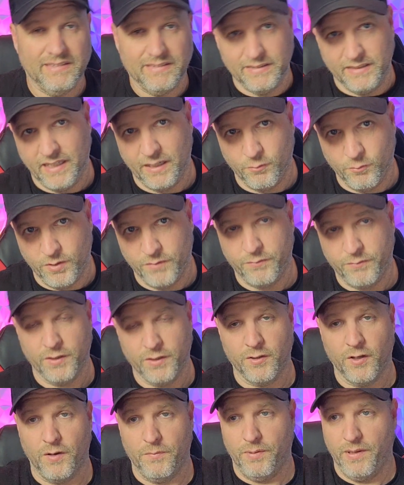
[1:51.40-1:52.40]
You got a one
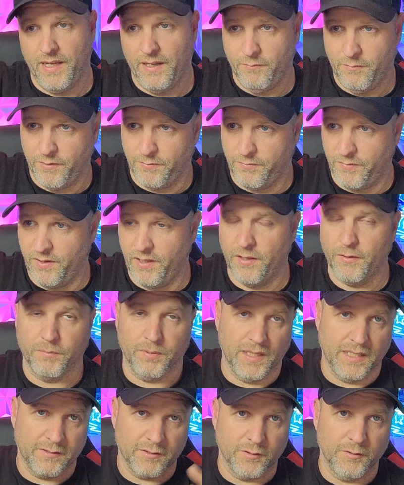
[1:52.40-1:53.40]
foot tall plant with the other
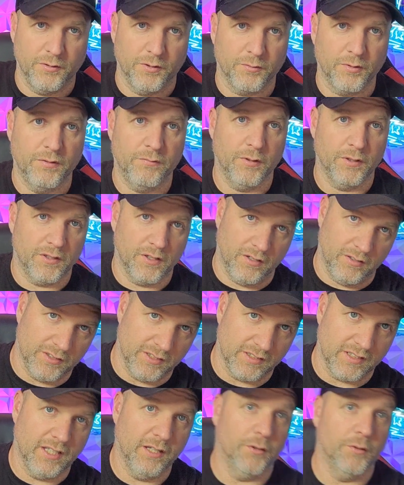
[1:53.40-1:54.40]
plants are doing three foot tall.
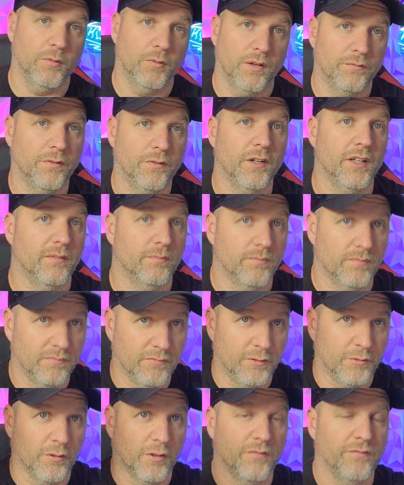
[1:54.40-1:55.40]
Just kill the one foot,
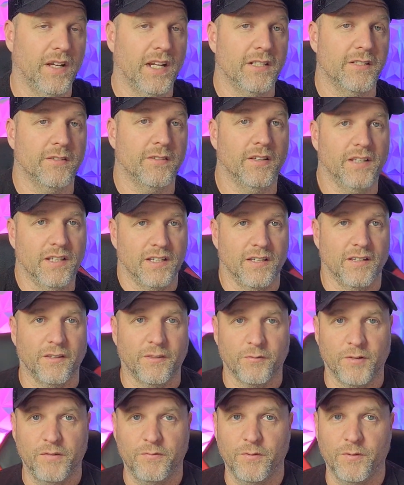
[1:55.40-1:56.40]
veg the
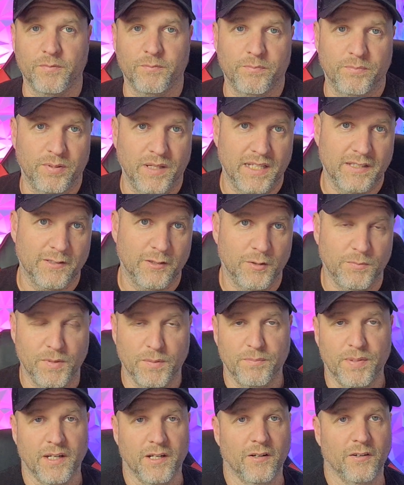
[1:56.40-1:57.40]
three foot plants a little
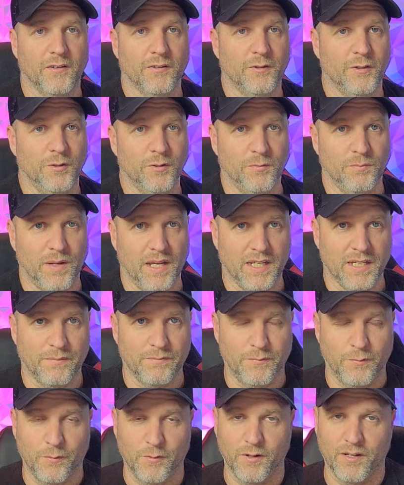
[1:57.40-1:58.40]
bit bigger to make
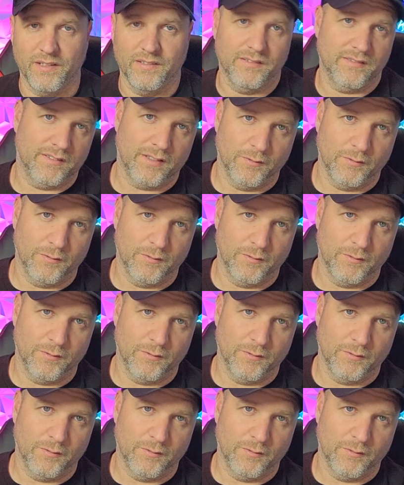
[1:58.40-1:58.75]
up for it.